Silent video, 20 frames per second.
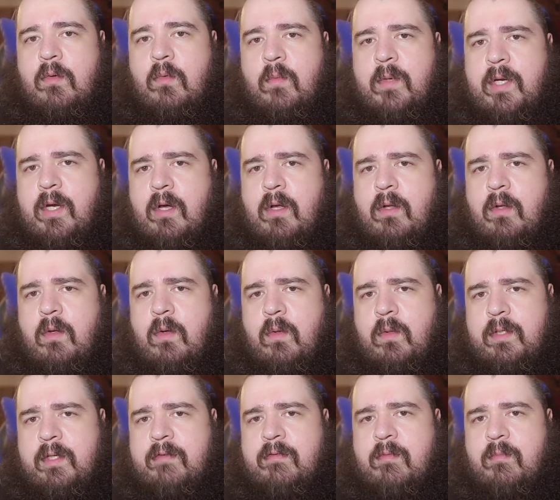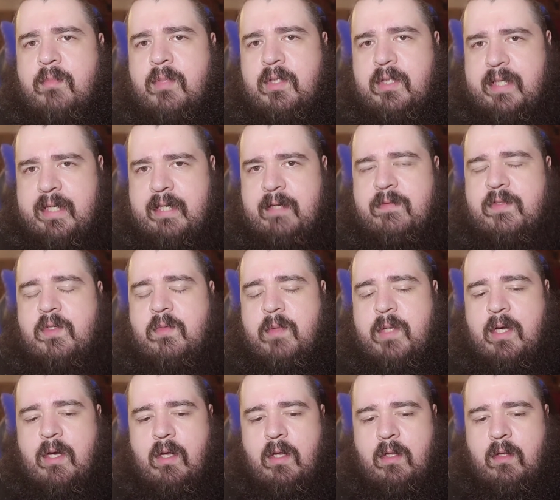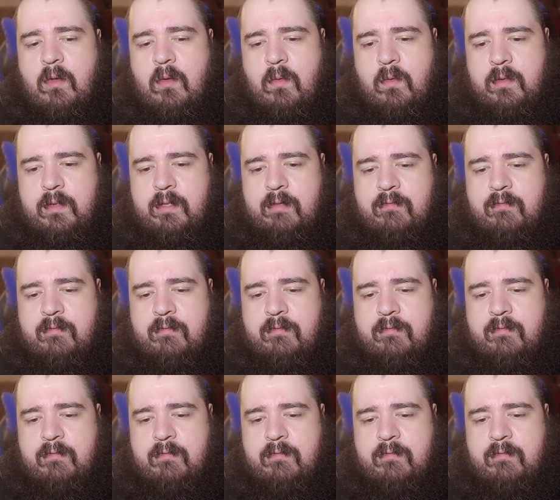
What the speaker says: We all hold different beliefs. We all hold